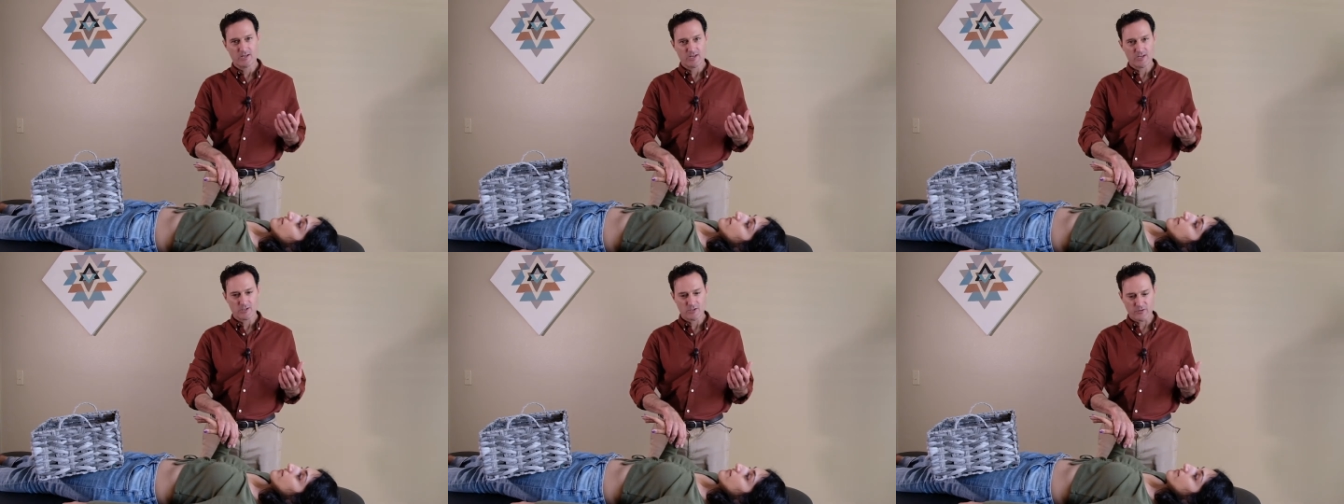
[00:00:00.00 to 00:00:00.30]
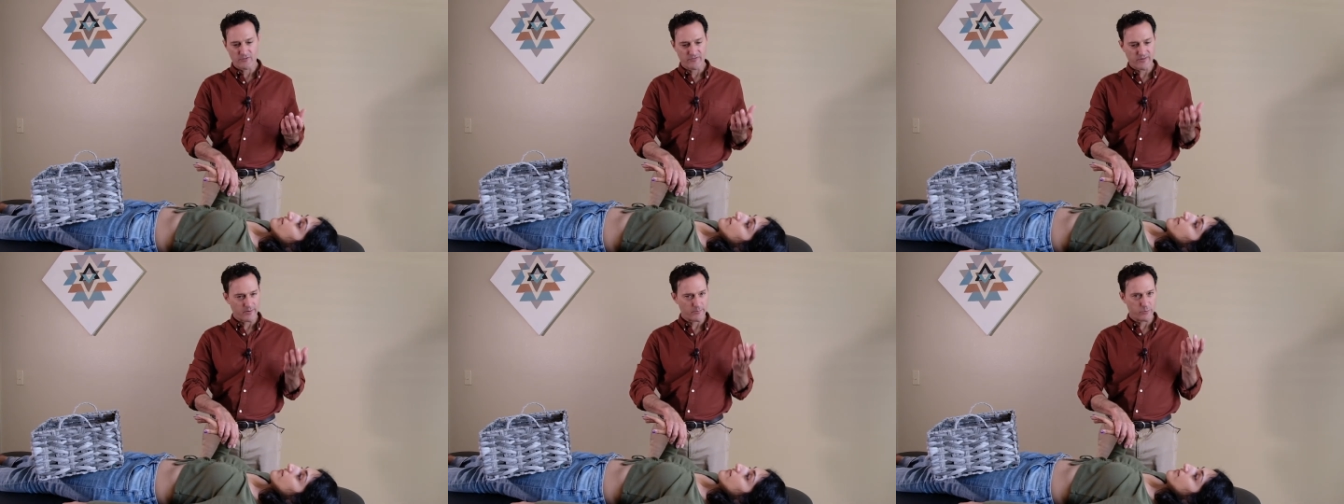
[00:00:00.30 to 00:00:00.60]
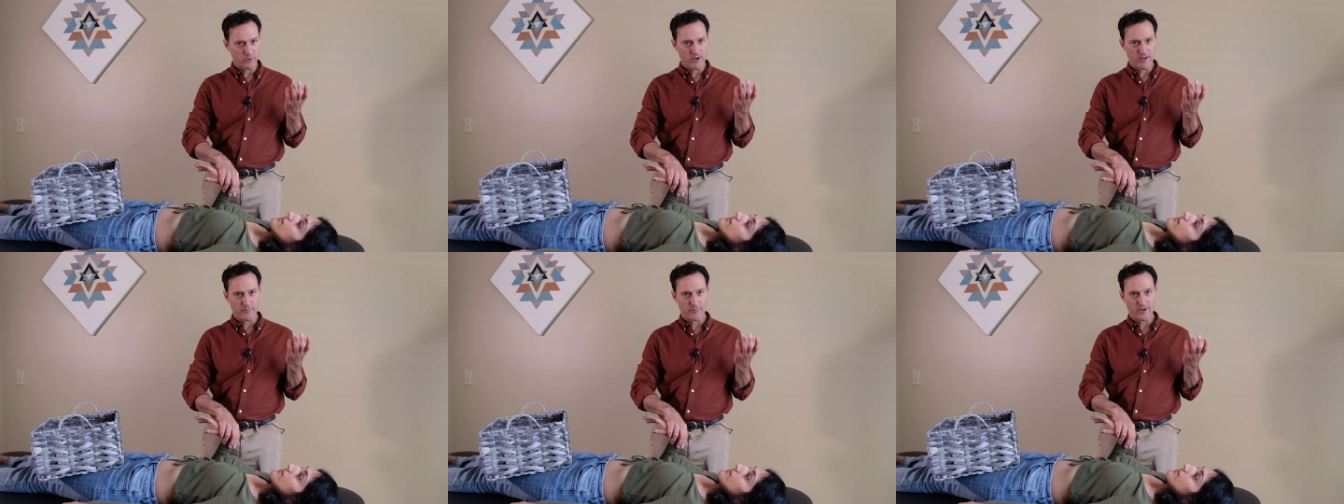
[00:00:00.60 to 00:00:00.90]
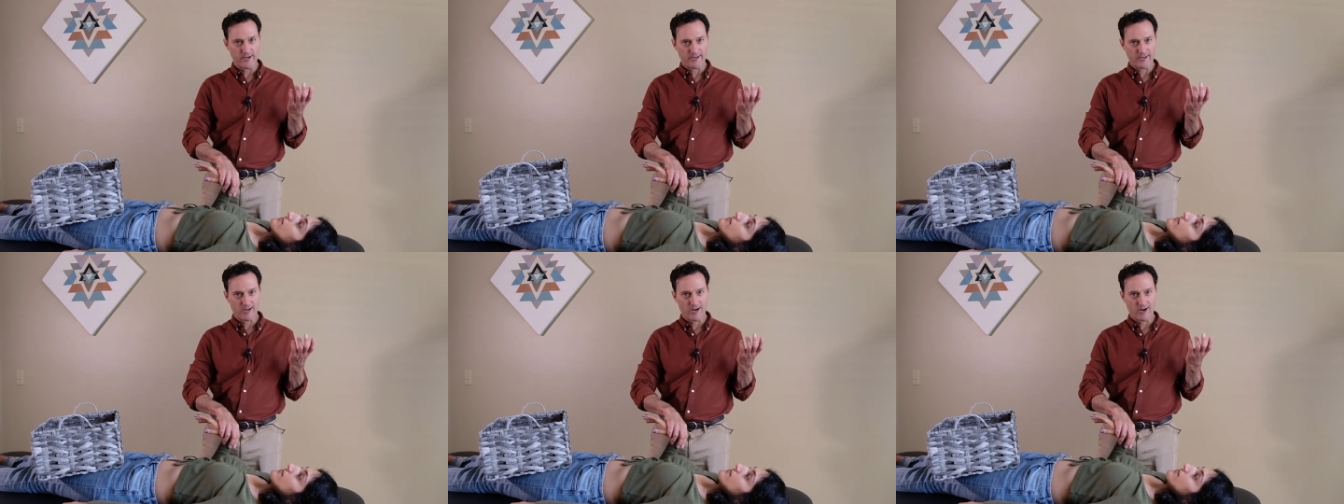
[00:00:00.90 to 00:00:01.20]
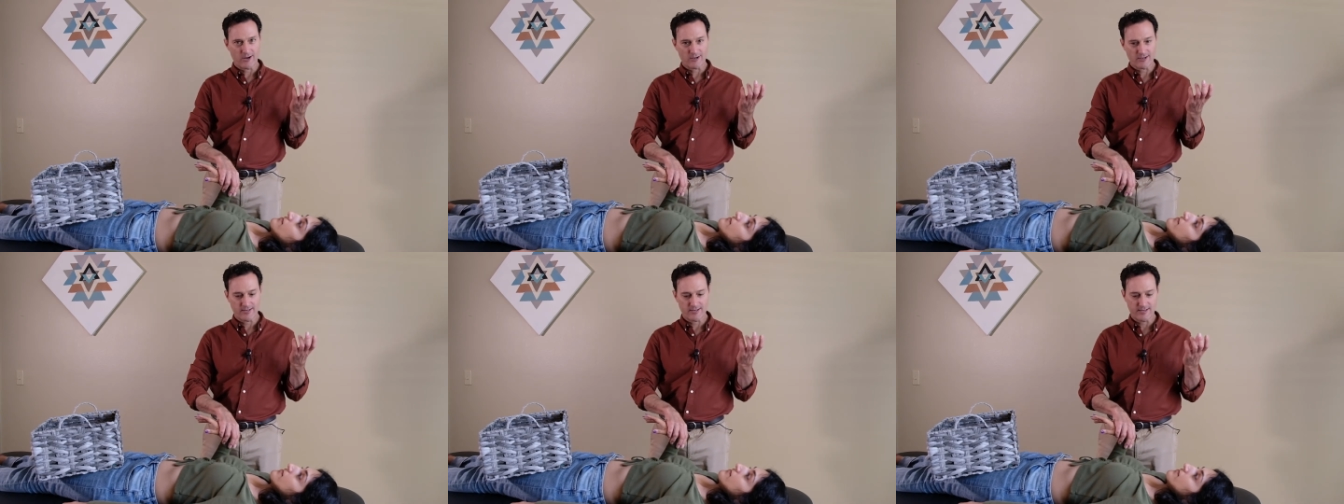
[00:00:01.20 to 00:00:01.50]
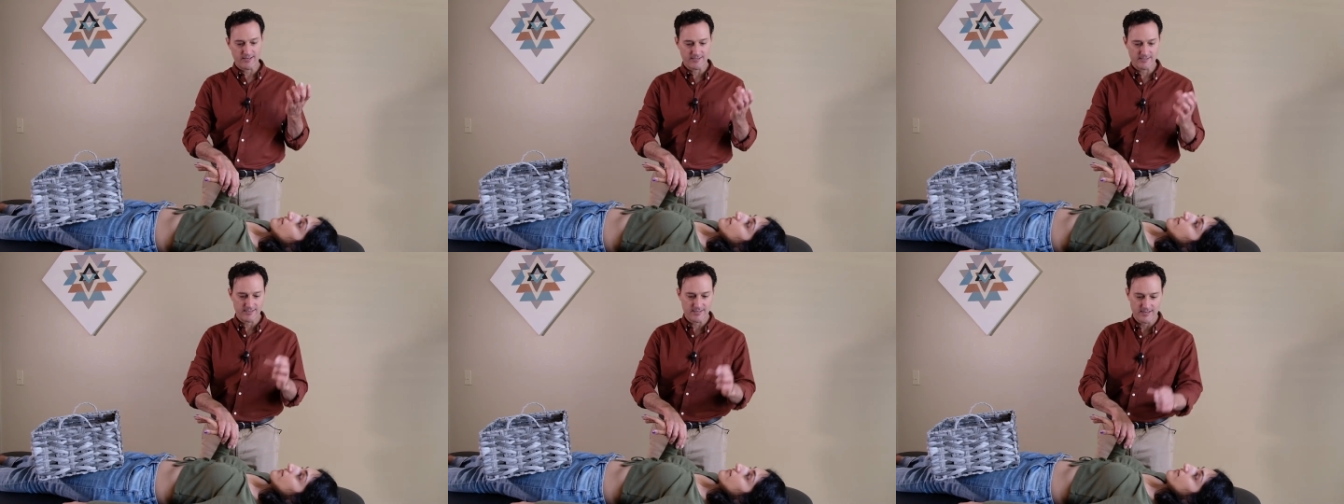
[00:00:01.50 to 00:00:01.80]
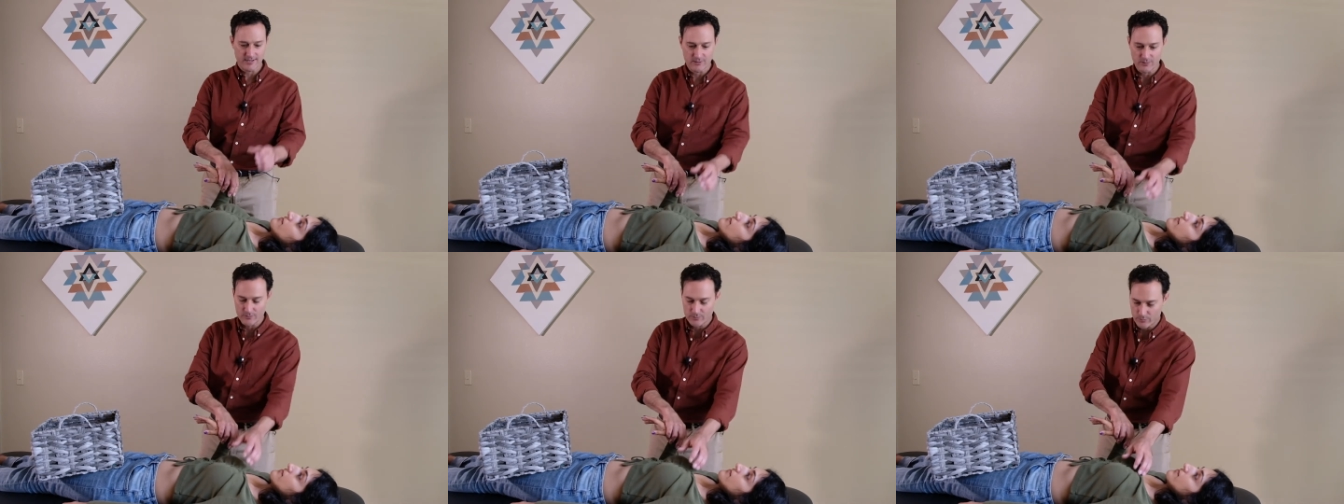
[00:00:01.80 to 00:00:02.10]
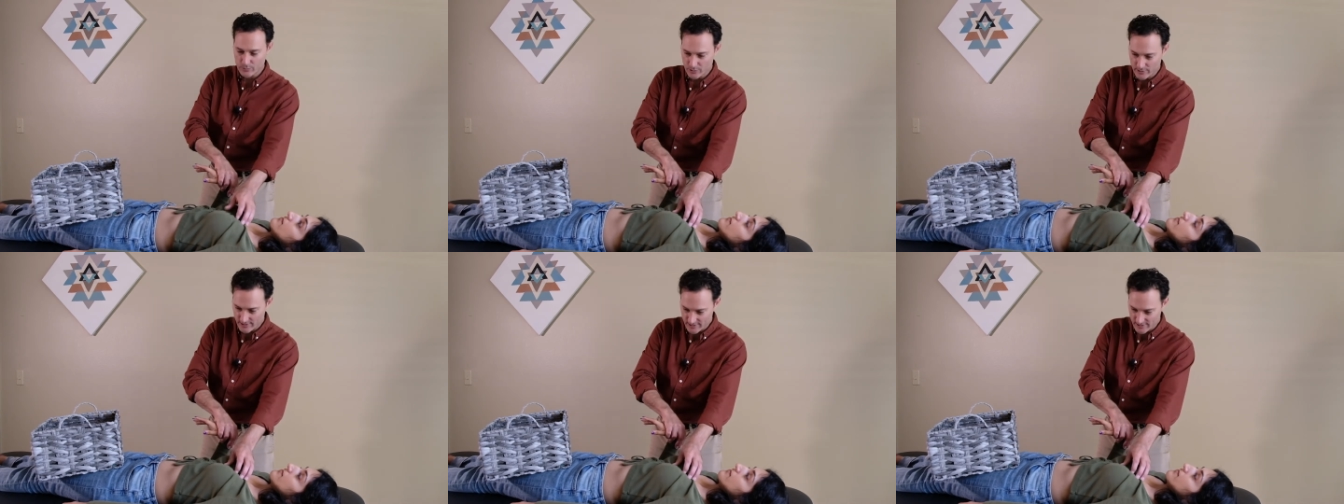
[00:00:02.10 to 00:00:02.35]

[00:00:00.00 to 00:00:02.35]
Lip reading: So if I brought my car keys here and put